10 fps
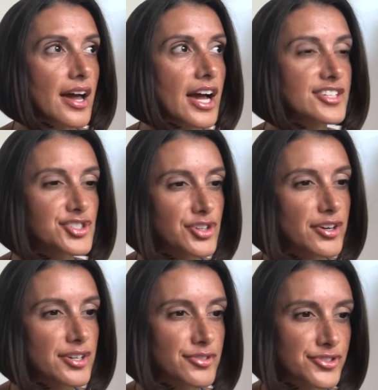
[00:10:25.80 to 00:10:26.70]
I
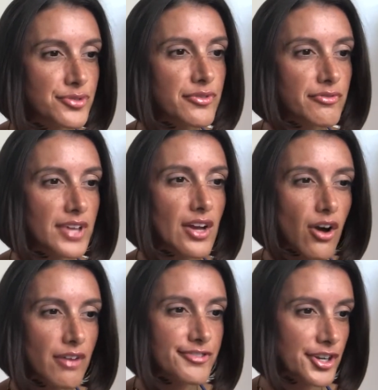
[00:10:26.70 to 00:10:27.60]
started
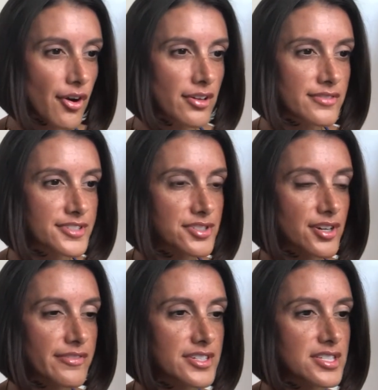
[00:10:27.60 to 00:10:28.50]
offering all of the
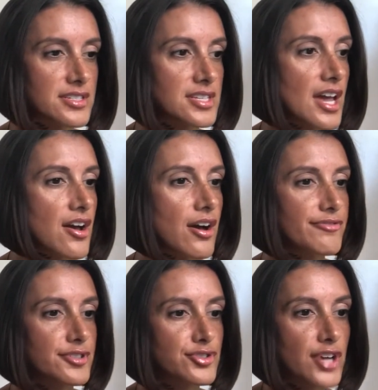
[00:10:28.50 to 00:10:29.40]
services. I
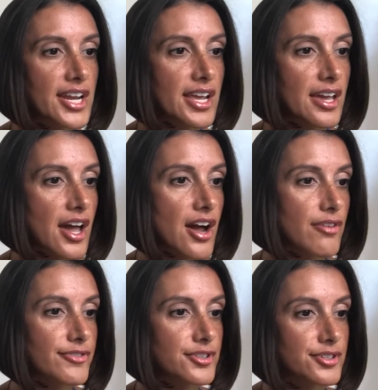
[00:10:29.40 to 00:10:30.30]
offered training, I
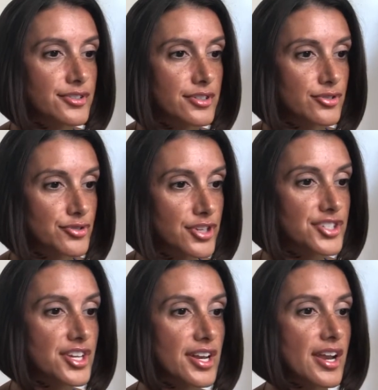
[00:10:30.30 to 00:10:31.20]
offered
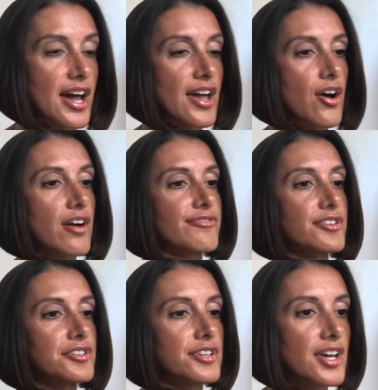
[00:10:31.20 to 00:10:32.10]
nutrition, I
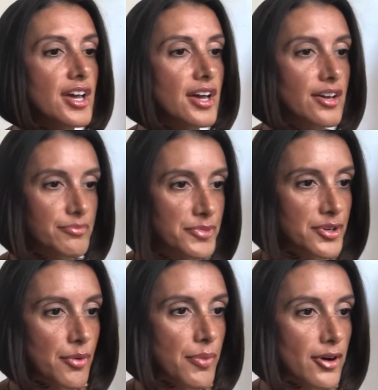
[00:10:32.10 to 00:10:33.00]
offered,
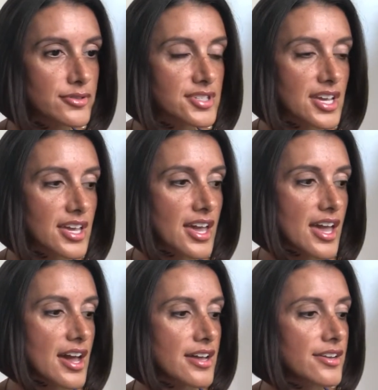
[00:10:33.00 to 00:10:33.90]
posing
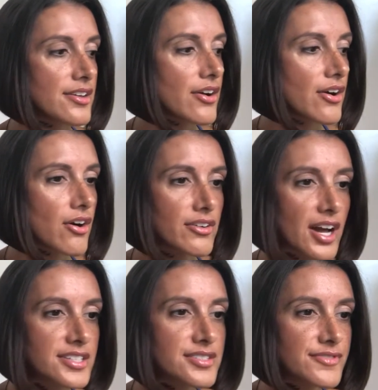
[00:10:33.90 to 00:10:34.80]
and all
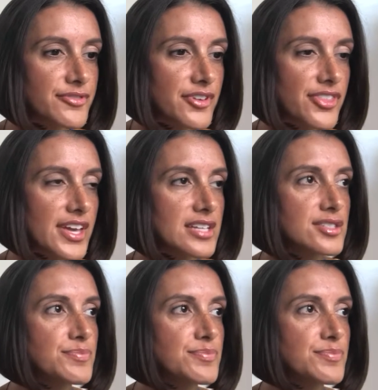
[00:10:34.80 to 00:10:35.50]
kinds of different things.